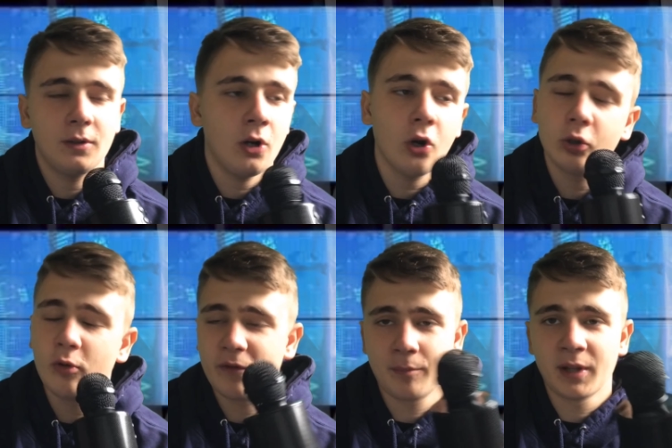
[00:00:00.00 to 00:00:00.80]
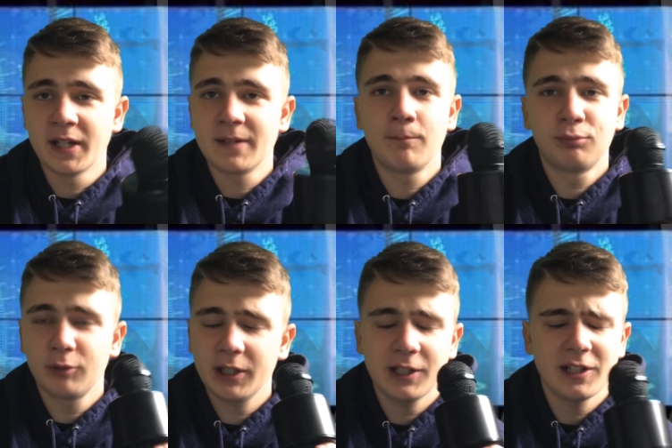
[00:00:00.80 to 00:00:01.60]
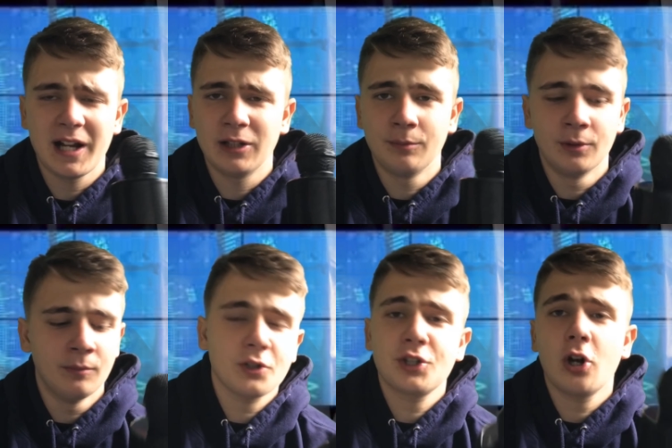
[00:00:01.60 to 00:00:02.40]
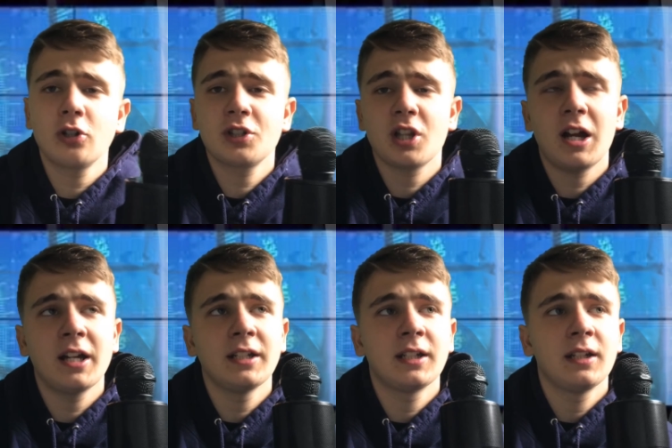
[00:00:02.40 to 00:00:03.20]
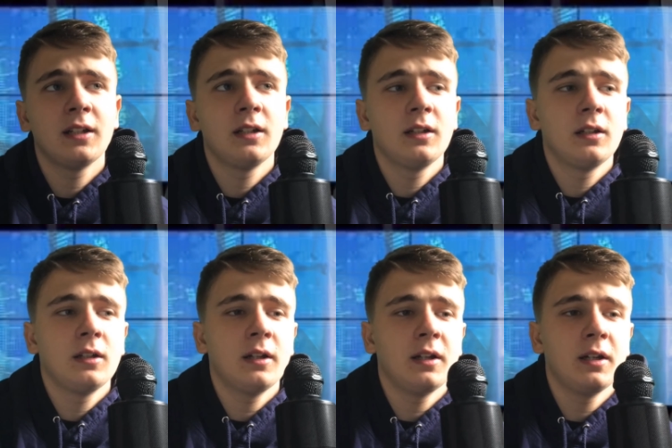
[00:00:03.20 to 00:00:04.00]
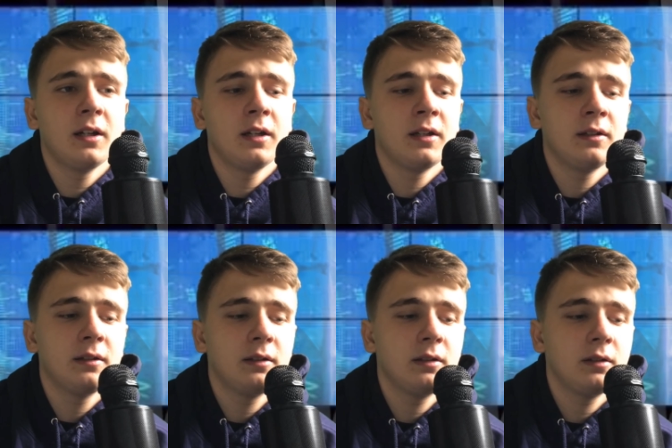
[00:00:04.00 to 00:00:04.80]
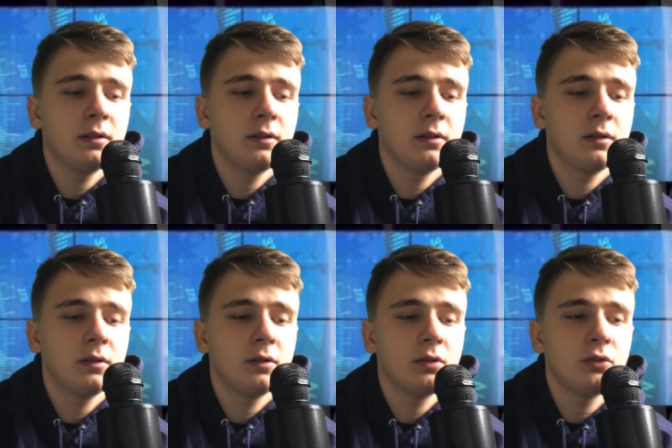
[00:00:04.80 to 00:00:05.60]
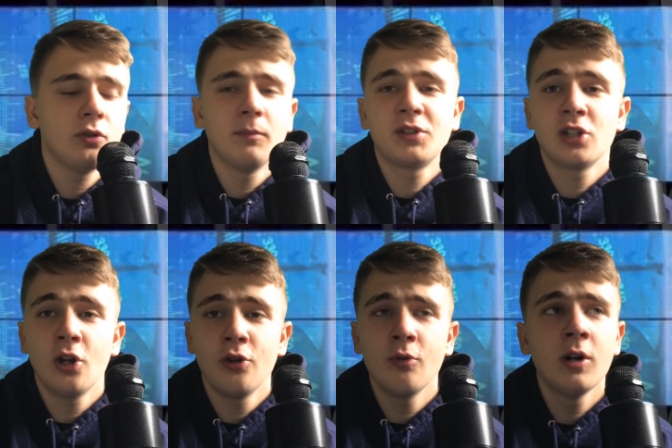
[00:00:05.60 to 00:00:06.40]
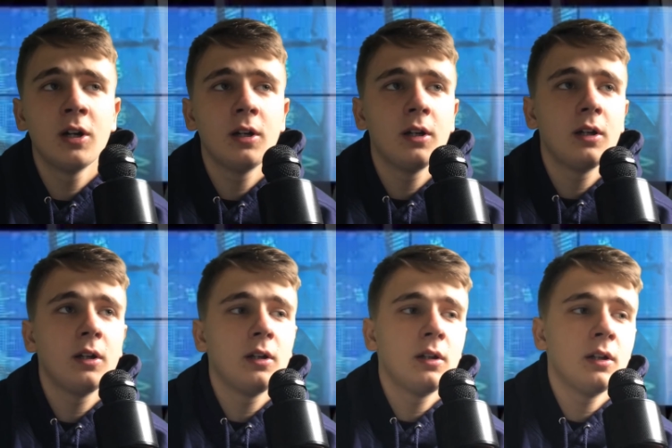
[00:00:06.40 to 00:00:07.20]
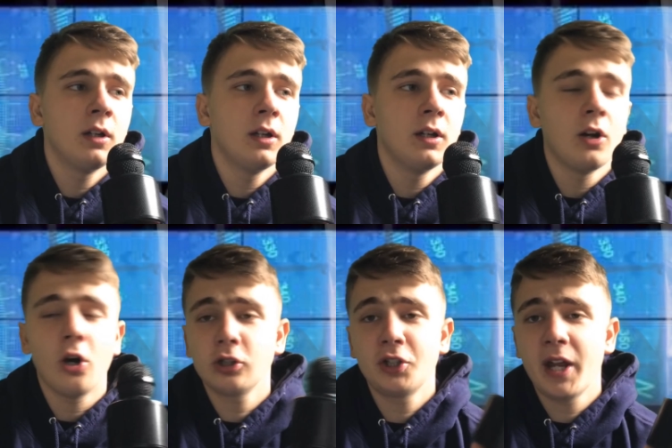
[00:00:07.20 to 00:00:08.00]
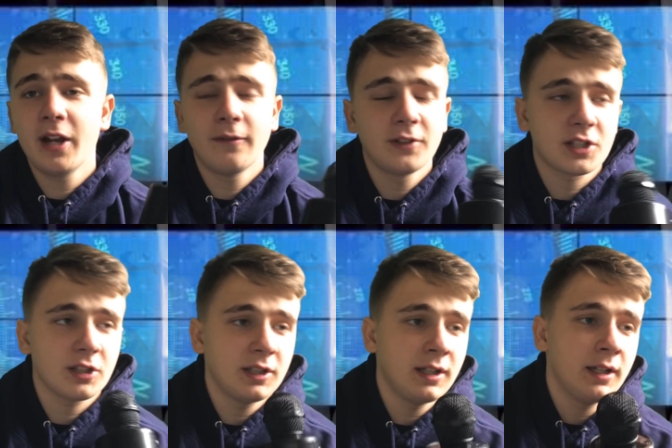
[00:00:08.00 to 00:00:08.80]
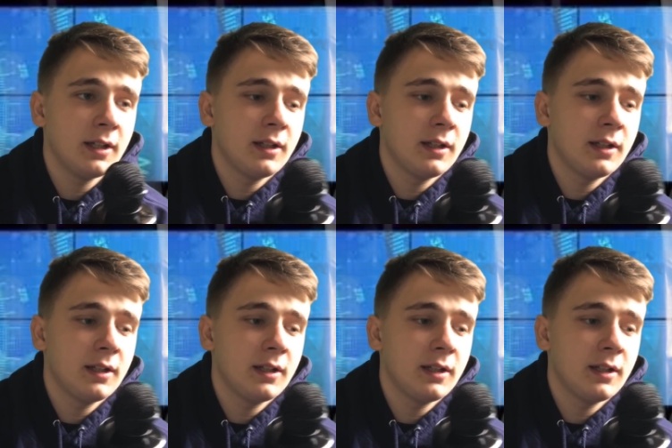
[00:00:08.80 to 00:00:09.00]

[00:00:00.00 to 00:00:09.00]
All over the place. Brilliant album. Got songs like uh, Number Two, uh, Holiday, obviously,